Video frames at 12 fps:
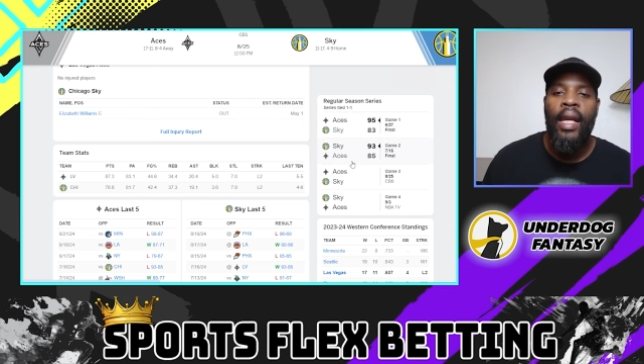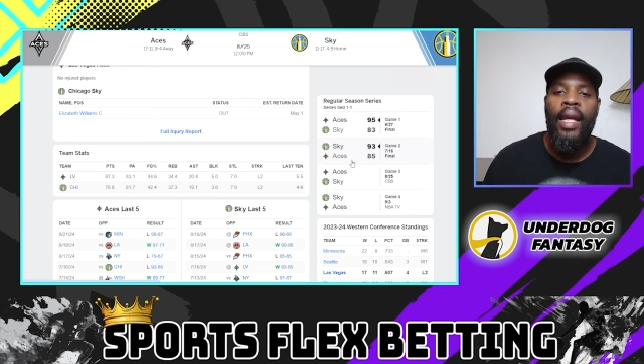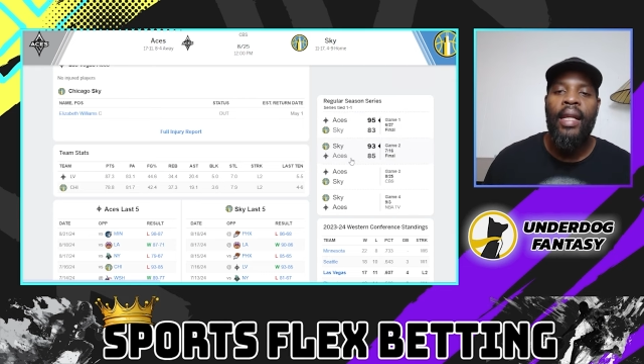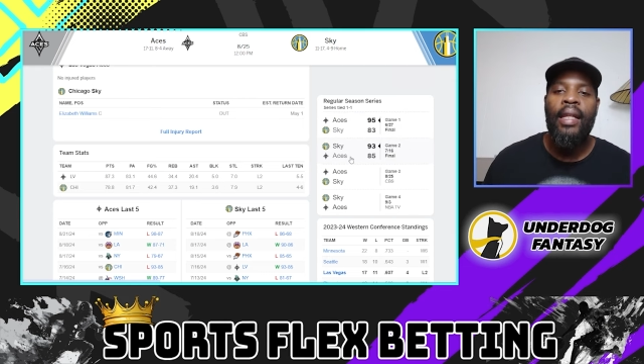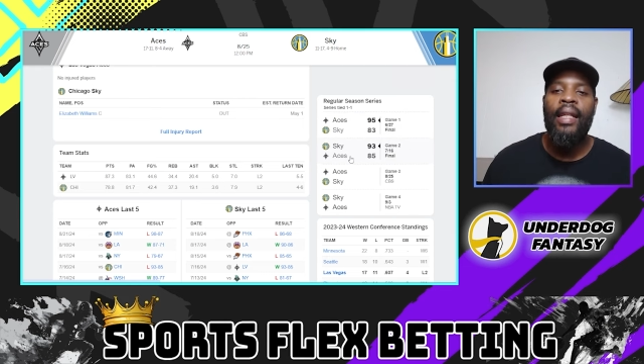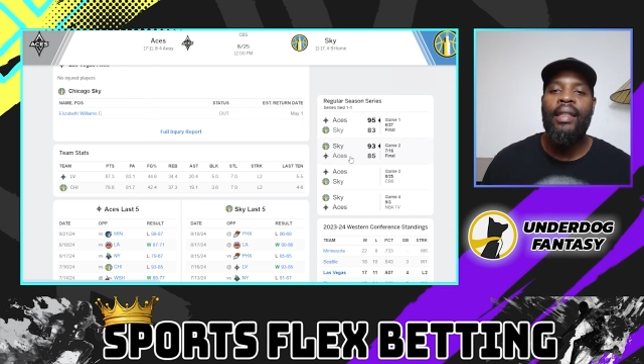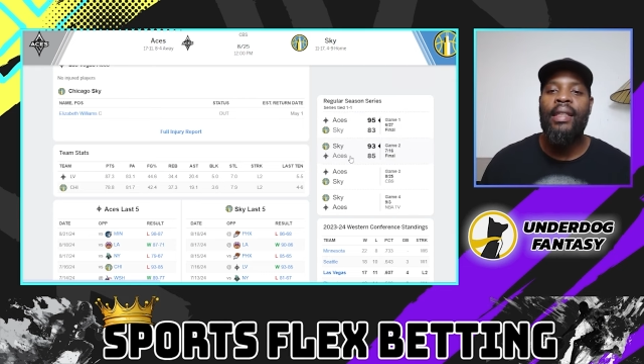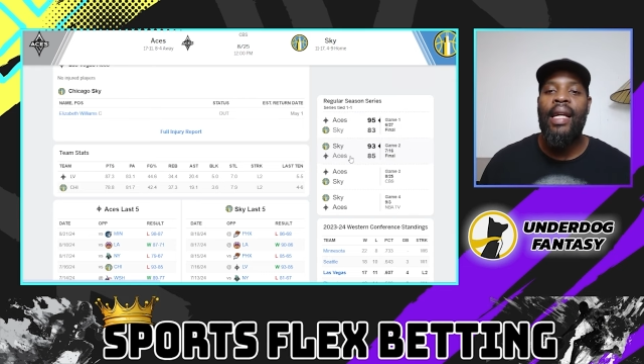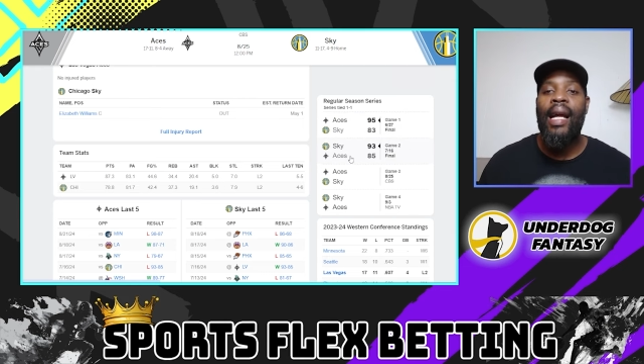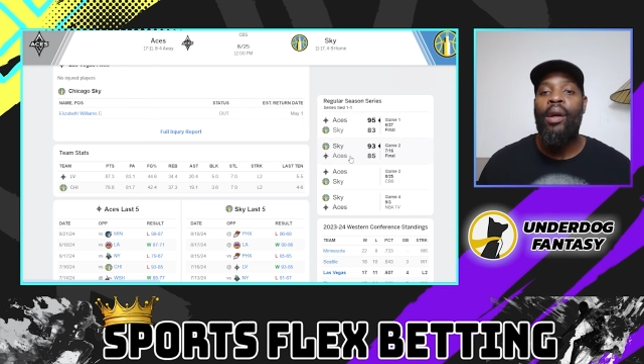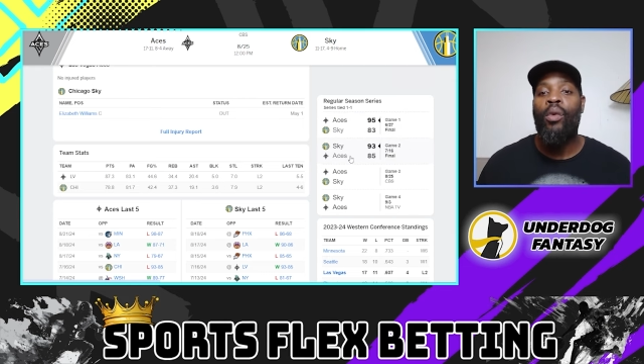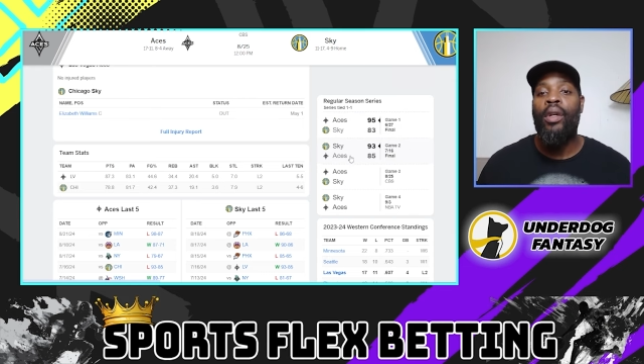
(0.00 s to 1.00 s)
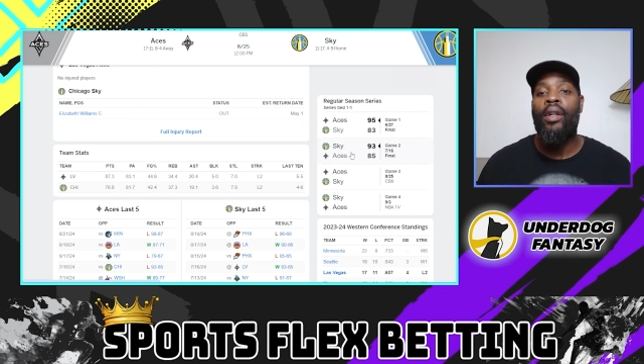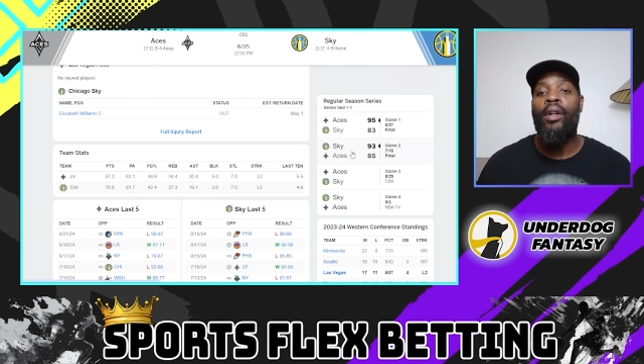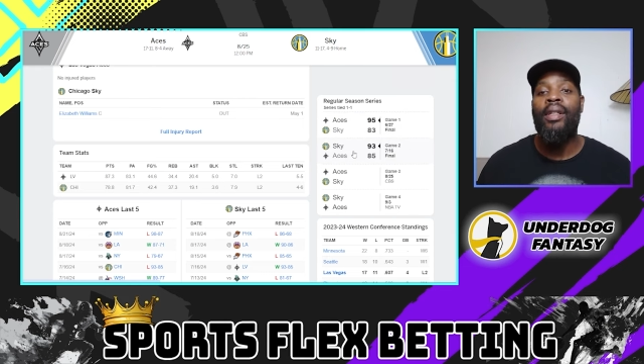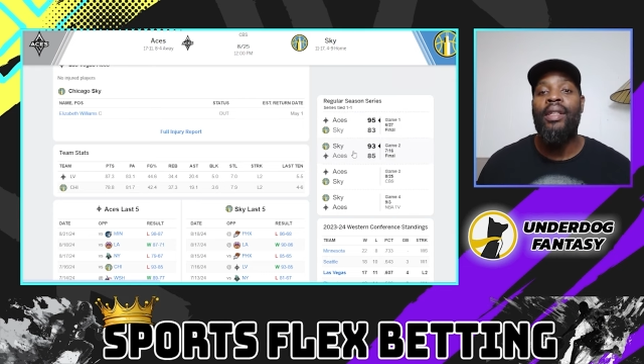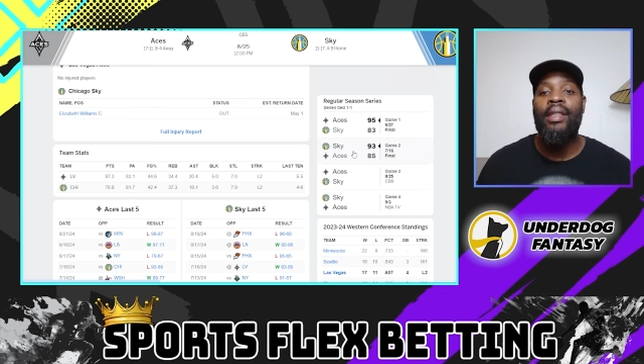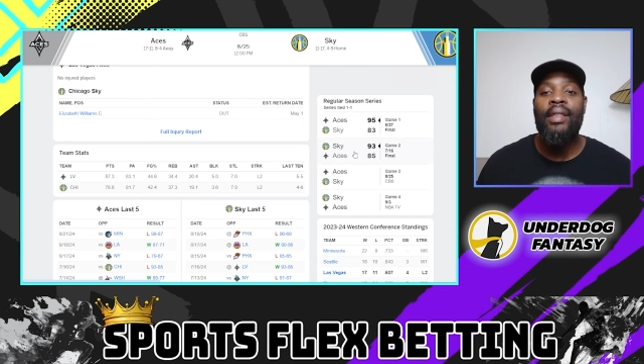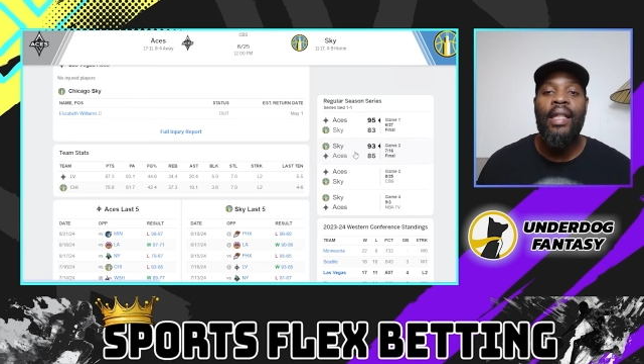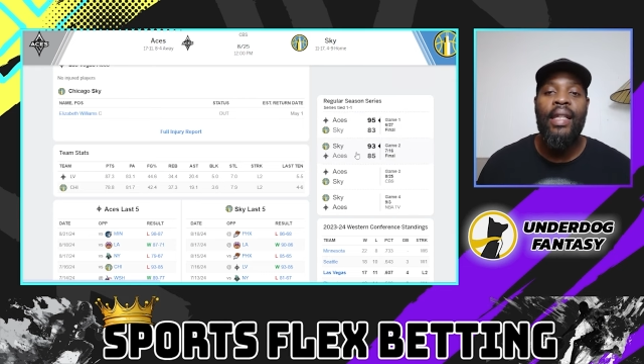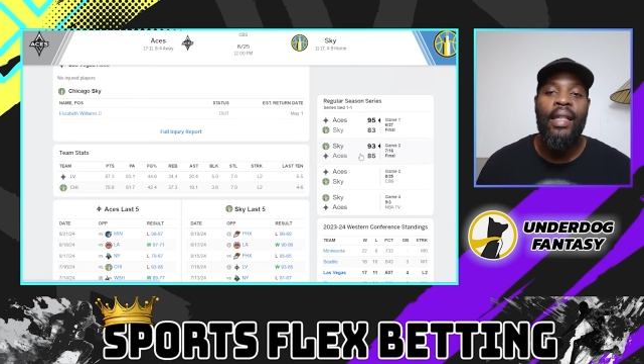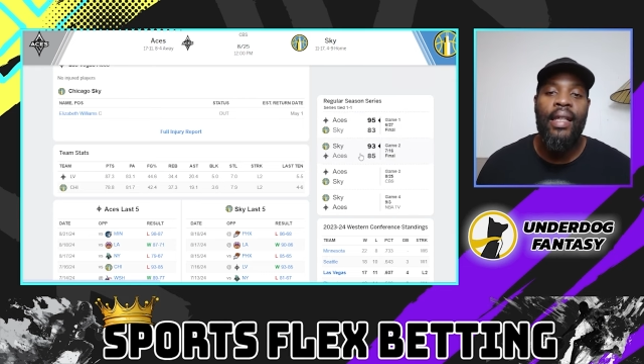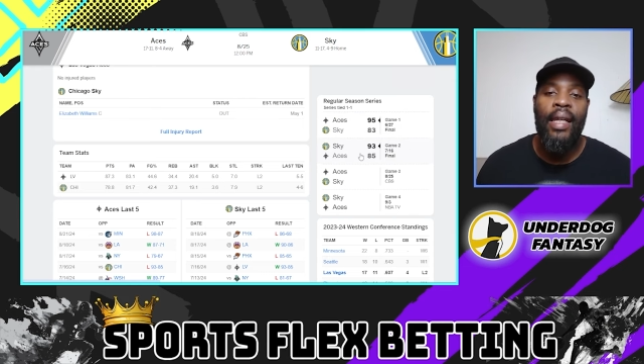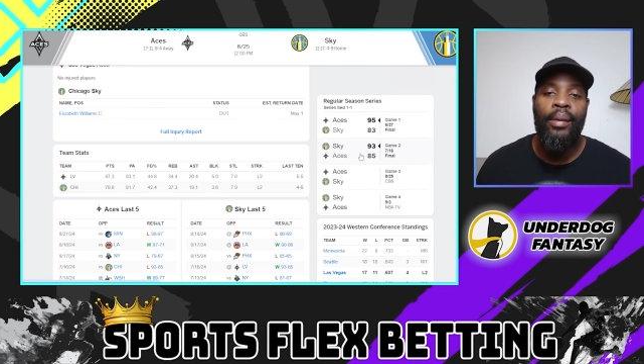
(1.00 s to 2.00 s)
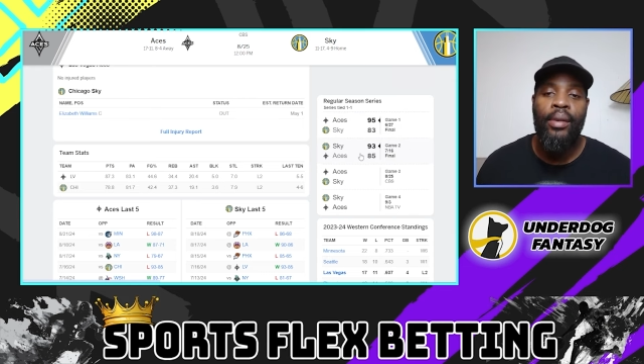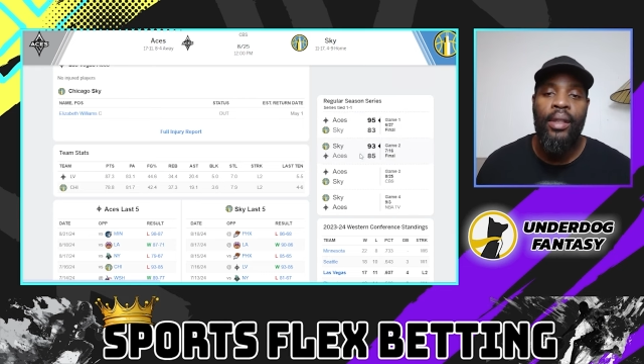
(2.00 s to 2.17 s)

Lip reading: and then Sky won on the second game.